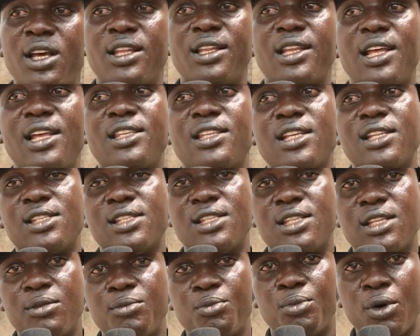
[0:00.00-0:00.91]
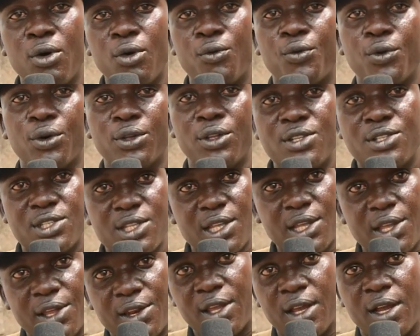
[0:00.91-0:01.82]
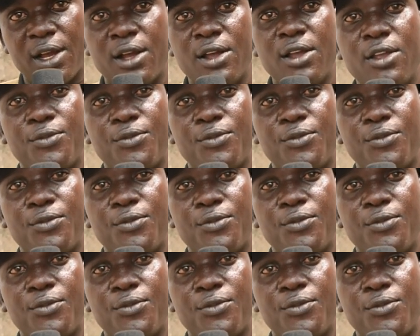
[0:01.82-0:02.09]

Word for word: ninety dig ball for this area.